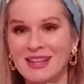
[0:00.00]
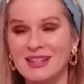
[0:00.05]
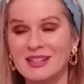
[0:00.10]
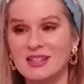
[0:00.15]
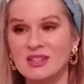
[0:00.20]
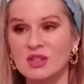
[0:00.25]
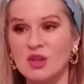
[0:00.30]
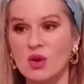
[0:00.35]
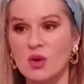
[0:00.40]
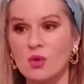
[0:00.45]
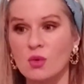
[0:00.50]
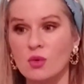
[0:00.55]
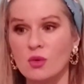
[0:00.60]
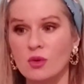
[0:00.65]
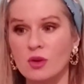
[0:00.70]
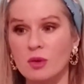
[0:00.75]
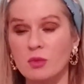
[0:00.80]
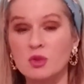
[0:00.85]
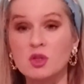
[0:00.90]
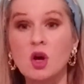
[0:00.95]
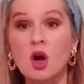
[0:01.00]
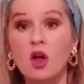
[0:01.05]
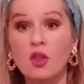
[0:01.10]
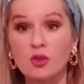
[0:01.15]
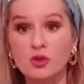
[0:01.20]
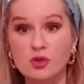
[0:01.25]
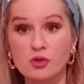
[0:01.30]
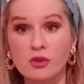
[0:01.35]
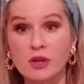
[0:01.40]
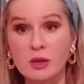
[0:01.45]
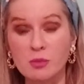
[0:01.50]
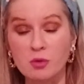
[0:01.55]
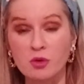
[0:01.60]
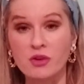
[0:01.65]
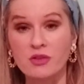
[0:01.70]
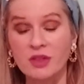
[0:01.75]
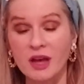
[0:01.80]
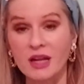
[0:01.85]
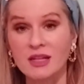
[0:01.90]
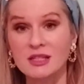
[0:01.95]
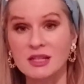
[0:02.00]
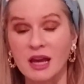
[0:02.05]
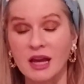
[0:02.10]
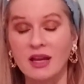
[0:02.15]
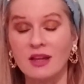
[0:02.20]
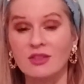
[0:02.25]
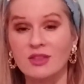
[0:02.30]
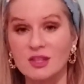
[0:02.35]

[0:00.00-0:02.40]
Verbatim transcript: so it was called the dreamer in that deck